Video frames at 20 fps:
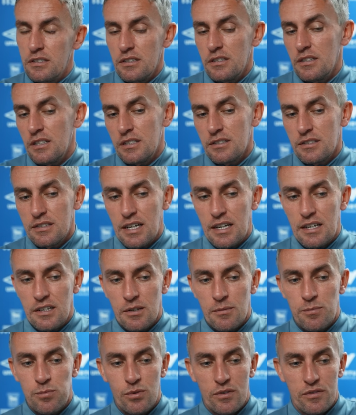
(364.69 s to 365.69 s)
and
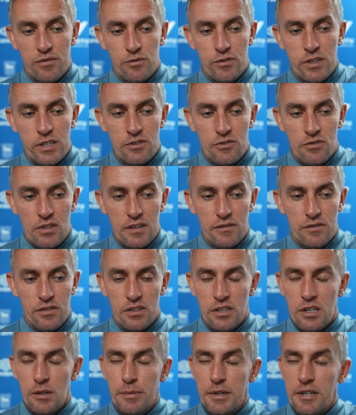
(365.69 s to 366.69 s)
stand up with real strength
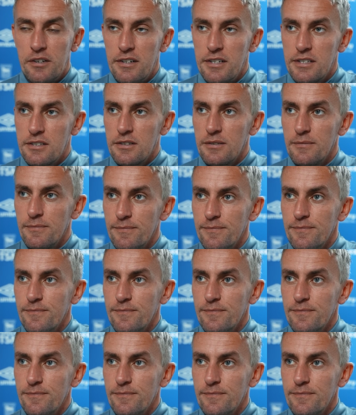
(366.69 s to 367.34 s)
on their periods.